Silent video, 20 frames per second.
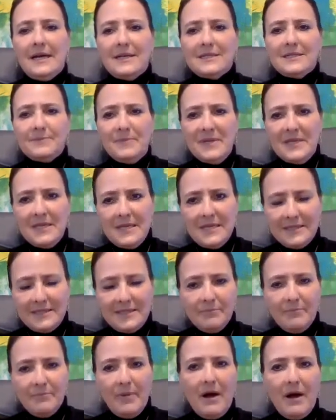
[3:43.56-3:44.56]
speaking at
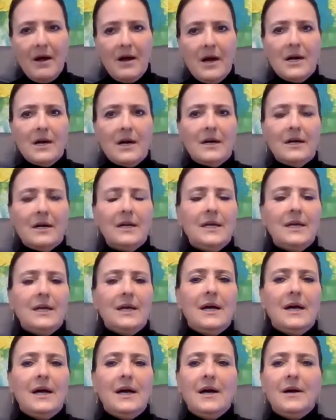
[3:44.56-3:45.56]
the bar,
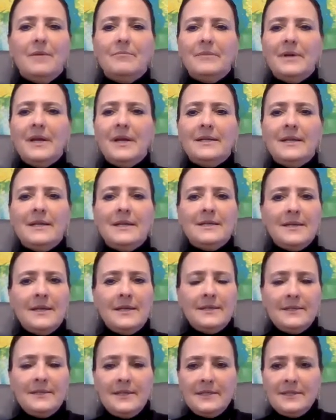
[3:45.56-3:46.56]

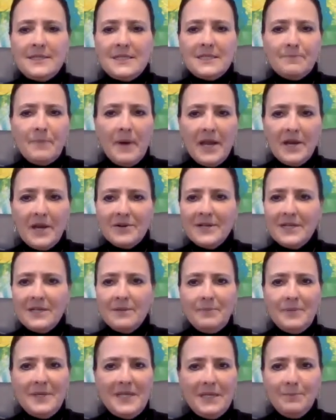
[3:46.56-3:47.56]
and
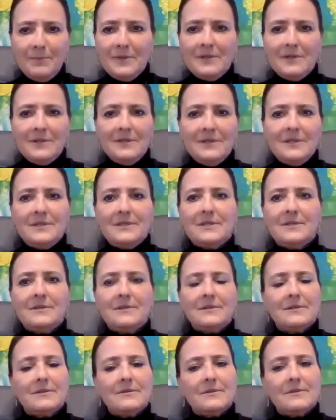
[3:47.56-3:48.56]
inspiring people to
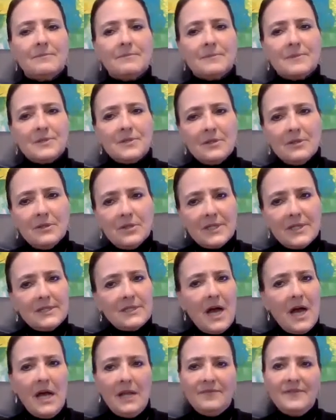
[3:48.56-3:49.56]
look at
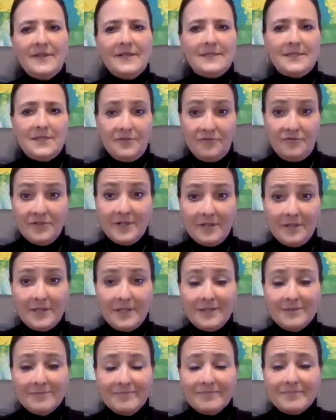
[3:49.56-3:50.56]
conflict
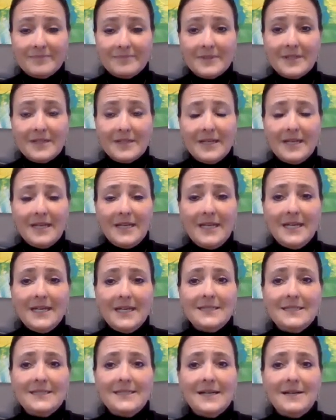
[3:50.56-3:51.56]
differently.
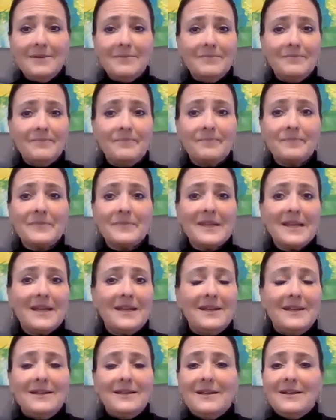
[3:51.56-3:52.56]
And
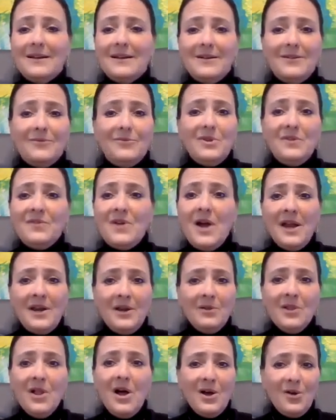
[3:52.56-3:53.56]
we've gone
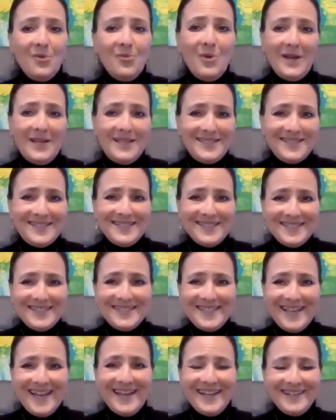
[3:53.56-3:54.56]
a long ways since
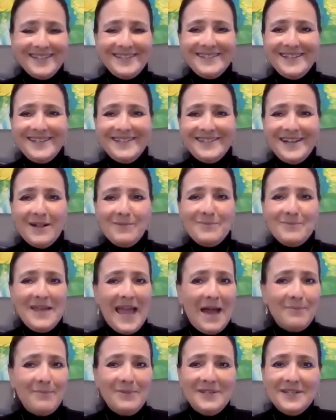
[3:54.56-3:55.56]
then, and I'll be
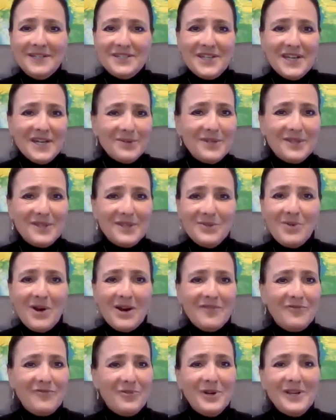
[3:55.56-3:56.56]
happy to share with you
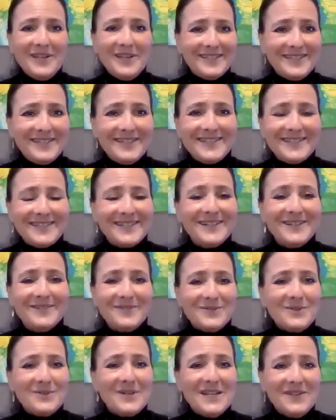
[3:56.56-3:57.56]
our voyage
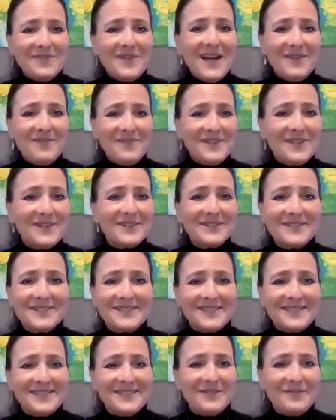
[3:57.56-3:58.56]
of 25
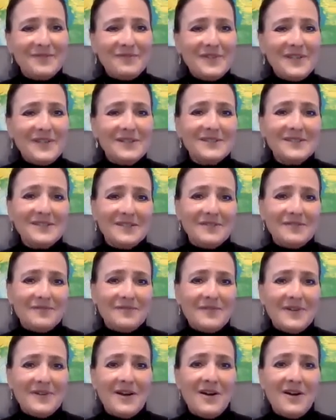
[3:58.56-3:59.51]
years in the field of